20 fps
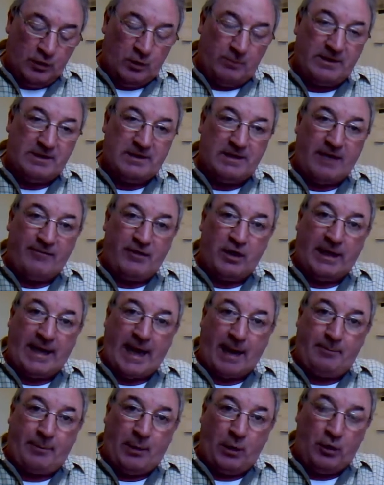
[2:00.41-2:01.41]
number 7,
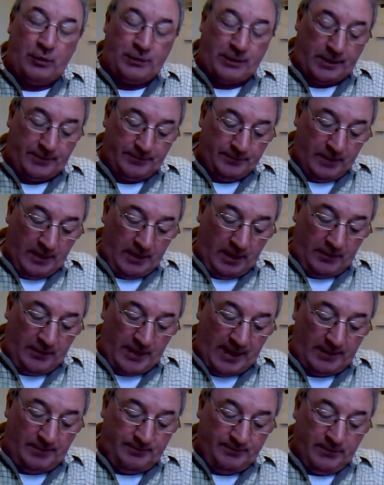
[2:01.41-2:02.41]
Capono. And
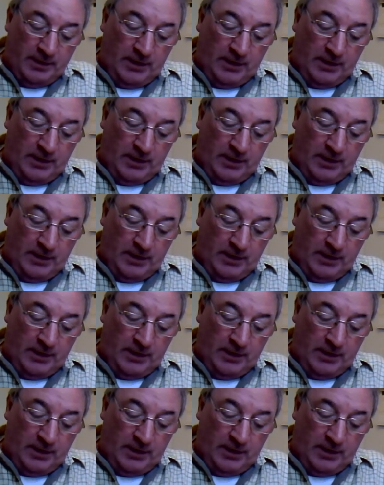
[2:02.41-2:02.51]
then,